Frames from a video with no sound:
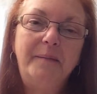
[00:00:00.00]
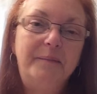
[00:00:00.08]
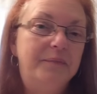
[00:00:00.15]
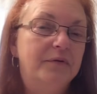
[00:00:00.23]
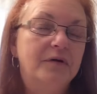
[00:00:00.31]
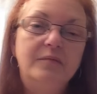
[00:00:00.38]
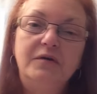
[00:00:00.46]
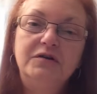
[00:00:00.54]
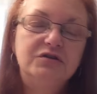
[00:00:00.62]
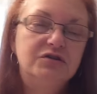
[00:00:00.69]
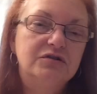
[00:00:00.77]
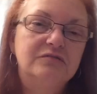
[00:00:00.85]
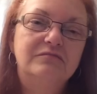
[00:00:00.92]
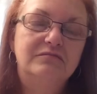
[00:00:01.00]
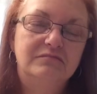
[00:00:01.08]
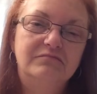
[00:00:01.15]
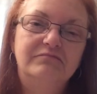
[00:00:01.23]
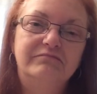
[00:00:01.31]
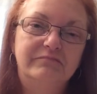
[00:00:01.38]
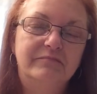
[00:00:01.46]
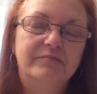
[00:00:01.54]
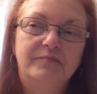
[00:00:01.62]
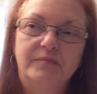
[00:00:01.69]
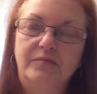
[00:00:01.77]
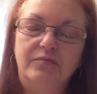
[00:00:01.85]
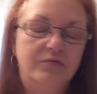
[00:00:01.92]
Pretty much
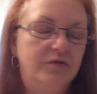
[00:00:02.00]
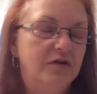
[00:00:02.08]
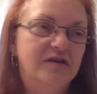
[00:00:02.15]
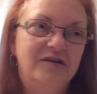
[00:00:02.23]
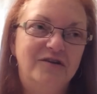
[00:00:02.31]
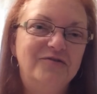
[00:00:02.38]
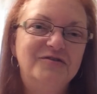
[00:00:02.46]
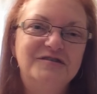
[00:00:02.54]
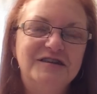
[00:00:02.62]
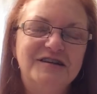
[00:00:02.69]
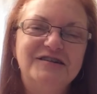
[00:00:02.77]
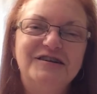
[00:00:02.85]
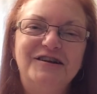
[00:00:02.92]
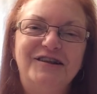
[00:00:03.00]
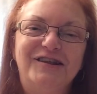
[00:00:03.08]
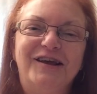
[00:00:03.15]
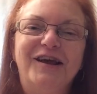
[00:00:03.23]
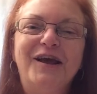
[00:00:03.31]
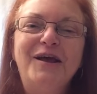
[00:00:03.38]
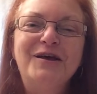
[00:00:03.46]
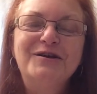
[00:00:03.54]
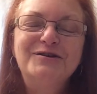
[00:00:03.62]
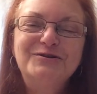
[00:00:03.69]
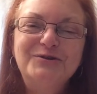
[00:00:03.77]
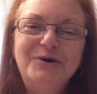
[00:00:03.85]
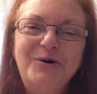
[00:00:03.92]
you can sage anything.
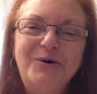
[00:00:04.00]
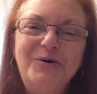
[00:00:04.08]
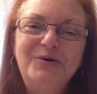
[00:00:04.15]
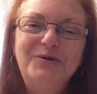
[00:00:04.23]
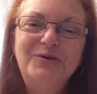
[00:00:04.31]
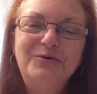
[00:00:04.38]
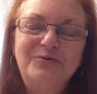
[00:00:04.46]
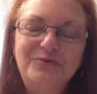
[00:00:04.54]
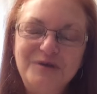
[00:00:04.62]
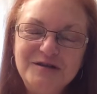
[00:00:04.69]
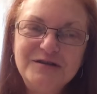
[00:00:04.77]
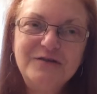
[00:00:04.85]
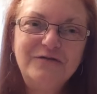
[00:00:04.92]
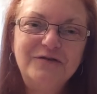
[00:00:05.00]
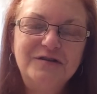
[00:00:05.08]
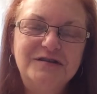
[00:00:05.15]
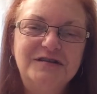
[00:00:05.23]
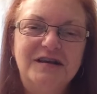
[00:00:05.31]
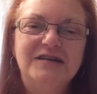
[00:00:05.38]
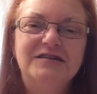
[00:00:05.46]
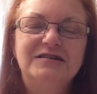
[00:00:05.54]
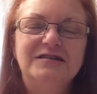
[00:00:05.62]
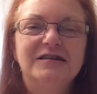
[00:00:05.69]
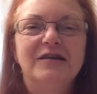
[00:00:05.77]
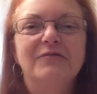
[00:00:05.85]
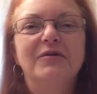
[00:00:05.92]
So the reason for the sage is
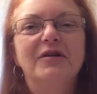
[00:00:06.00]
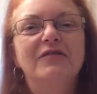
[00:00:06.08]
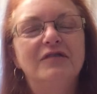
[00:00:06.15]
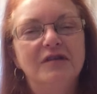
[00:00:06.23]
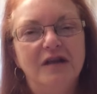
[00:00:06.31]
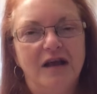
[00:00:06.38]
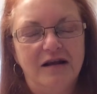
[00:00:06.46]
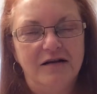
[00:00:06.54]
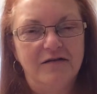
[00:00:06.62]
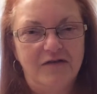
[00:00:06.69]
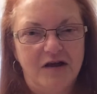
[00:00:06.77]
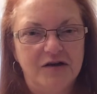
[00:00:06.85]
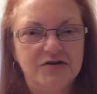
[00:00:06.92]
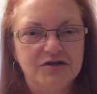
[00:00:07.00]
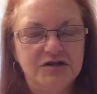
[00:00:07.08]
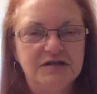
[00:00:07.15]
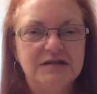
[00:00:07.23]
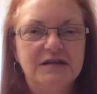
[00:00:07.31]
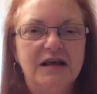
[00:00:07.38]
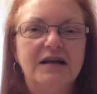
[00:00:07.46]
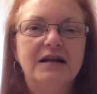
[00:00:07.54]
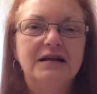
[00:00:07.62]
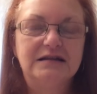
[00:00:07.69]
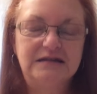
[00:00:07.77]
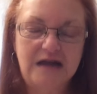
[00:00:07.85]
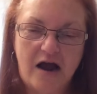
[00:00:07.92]
to get rid of the negative energies that
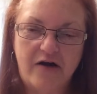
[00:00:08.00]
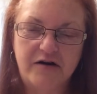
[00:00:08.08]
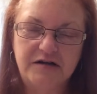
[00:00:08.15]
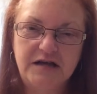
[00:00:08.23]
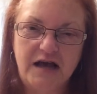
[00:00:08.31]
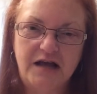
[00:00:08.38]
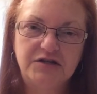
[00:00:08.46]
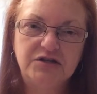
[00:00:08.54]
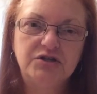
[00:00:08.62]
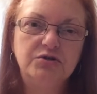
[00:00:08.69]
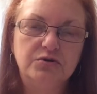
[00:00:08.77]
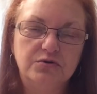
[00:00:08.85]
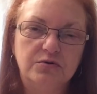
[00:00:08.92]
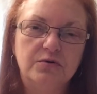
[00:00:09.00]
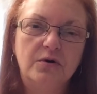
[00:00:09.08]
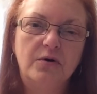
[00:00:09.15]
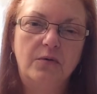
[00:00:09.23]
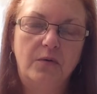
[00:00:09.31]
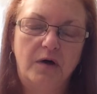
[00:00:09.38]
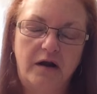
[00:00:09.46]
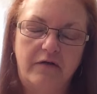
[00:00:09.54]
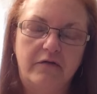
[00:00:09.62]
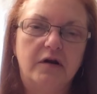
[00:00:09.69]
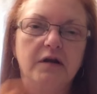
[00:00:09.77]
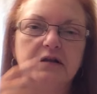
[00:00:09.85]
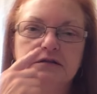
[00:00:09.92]
are attached to
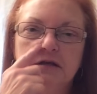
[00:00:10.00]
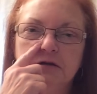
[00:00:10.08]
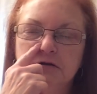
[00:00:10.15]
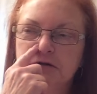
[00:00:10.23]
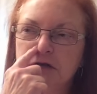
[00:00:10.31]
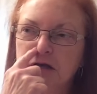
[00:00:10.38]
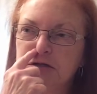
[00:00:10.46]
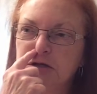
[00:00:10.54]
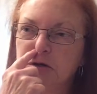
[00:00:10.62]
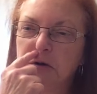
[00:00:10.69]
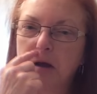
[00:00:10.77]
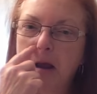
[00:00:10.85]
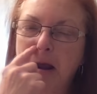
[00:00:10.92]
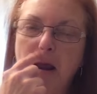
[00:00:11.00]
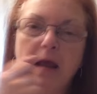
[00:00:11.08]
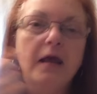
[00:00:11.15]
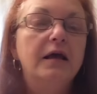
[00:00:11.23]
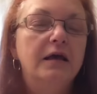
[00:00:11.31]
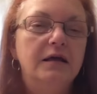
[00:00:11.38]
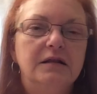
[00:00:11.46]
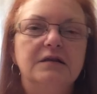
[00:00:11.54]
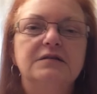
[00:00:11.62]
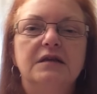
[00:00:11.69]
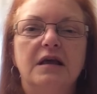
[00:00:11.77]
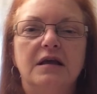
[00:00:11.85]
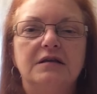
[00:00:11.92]
whatever it is that you're saging, okay? In
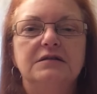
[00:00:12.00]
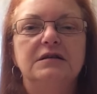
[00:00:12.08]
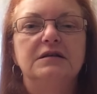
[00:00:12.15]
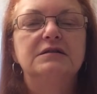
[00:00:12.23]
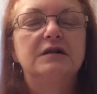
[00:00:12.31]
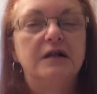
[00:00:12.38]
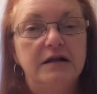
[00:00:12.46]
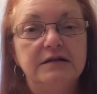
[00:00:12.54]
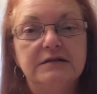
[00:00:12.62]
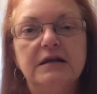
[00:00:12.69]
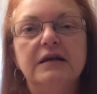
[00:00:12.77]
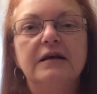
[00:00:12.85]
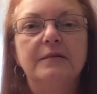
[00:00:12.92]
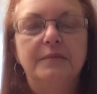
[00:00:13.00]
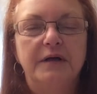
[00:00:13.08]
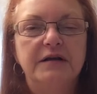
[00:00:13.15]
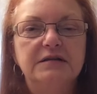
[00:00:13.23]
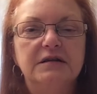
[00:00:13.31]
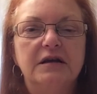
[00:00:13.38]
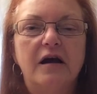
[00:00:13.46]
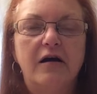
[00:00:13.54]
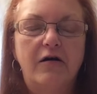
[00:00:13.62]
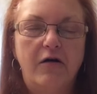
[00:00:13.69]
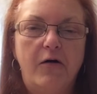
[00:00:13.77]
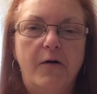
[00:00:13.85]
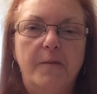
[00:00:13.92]
this case, it's cleansing and blessing our
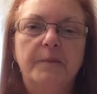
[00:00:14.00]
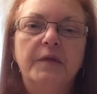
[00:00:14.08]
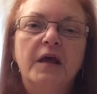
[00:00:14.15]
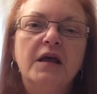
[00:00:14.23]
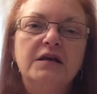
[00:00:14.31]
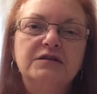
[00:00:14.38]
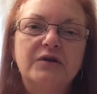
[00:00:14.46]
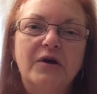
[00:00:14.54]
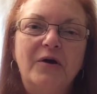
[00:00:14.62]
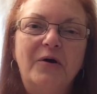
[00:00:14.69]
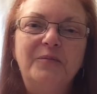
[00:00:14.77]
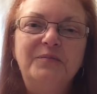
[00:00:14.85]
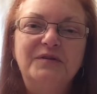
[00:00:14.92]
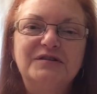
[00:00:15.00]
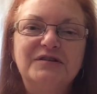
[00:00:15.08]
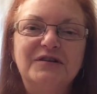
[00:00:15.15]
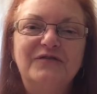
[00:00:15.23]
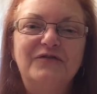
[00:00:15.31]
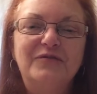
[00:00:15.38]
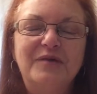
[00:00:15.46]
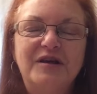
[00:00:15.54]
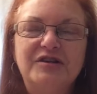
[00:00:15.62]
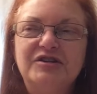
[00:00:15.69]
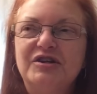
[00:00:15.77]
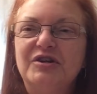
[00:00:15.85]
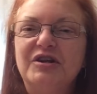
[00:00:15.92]
home. So I hope this
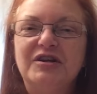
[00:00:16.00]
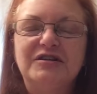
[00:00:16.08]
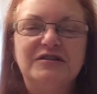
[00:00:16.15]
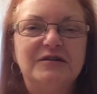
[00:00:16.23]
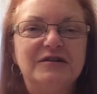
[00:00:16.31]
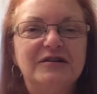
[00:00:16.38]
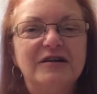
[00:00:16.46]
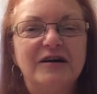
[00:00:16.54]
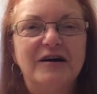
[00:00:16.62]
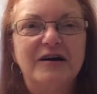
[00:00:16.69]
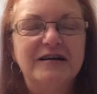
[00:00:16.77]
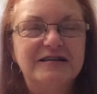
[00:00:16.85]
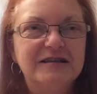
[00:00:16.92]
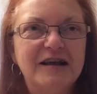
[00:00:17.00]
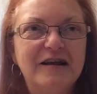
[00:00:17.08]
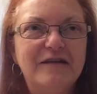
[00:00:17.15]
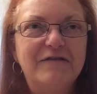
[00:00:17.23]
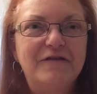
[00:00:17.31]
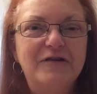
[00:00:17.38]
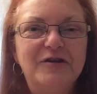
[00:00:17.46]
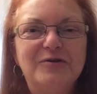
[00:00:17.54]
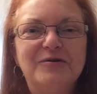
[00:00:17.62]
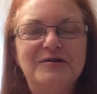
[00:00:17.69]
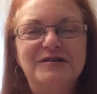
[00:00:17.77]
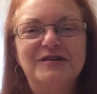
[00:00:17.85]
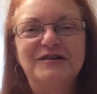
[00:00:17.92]
information is exciting for you
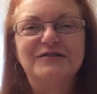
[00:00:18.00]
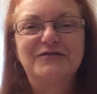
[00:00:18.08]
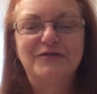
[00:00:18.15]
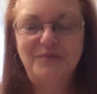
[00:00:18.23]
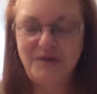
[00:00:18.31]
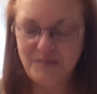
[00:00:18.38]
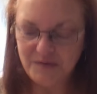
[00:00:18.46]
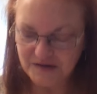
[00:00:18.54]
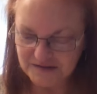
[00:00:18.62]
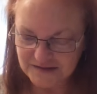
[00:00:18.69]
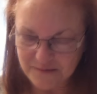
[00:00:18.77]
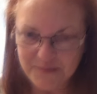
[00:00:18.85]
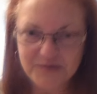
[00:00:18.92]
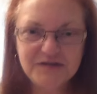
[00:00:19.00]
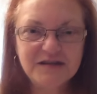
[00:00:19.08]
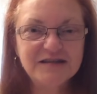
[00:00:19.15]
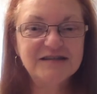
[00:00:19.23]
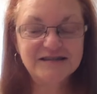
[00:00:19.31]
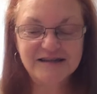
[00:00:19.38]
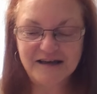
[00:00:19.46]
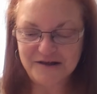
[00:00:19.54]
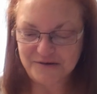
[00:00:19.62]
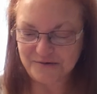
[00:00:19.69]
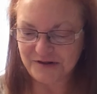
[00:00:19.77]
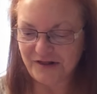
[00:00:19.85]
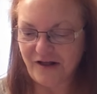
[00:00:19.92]
as it is for me, because I put this together
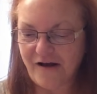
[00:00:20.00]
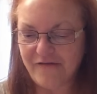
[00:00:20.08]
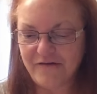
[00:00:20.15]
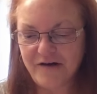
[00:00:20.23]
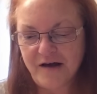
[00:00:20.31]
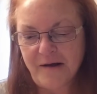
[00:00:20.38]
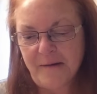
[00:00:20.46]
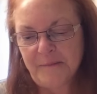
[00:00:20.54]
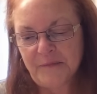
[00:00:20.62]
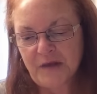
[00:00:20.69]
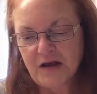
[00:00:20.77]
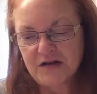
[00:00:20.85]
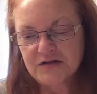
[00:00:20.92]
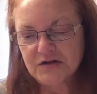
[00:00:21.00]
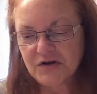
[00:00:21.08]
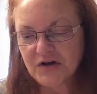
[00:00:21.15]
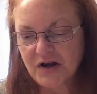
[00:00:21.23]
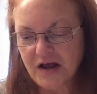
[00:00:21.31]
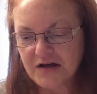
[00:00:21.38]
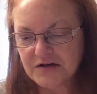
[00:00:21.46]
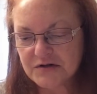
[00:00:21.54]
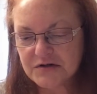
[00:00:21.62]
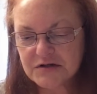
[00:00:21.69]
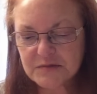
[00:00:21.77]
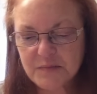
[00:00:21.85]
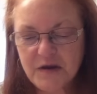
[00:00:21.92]
with love. So you're going to enter
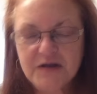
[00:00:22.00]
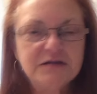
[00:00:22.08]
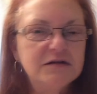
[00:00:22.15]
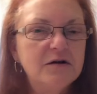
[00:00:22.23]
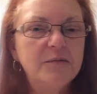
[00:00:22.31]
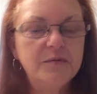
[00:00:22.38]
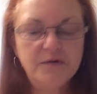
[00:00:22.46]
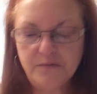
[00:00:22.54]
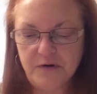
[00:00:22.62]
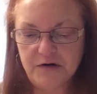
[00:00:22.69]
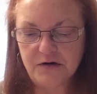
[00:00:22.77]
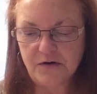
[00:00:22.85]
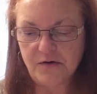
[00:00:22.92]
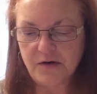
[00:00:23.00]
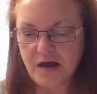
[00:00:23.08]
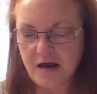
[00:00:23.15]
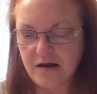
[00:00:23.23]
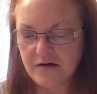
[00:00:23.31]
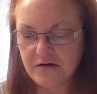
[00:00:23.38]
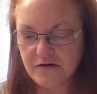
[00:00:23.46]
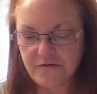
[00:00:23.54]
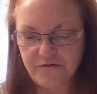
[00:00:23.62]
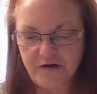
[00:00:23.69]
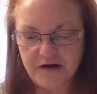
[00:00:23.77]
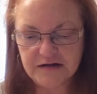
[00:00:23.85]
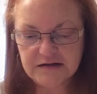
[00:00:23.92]
your space and open the window, okay? You're going to
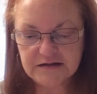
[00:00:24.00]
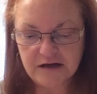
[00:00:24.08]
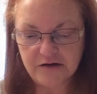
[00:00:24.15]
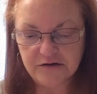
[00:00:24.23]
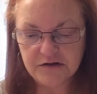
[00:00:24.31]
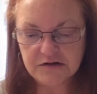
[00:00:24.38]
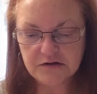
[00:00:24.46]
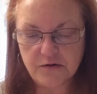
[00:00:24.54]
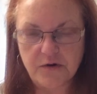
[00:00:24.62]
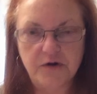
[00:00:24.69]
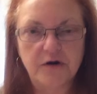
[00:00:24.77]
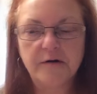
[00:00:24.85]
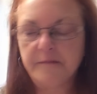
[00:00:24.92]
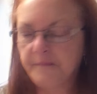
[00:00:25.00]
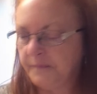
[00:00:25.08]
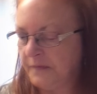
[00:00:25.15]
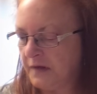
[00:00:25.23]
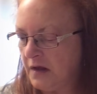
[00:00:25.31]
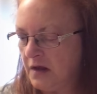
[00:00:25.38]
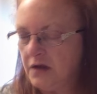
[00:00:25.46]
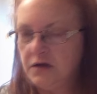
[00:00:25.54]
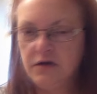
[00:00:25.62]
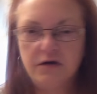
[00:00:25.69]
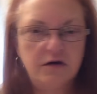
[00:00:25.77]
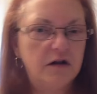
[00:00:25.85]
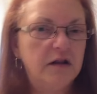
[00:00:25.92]
find the southeast corner.
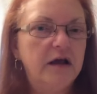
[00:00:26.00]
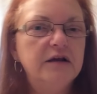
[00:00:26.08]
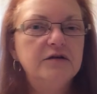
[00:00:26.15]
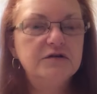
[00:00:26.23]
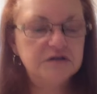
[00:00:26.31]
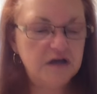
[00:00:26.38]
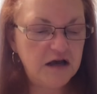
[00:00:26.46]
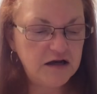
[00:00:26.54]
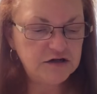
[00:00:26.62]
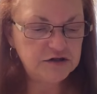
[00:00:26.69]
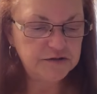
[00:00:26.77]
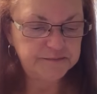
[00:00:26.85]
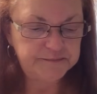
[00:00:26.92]
You're going to light your sage,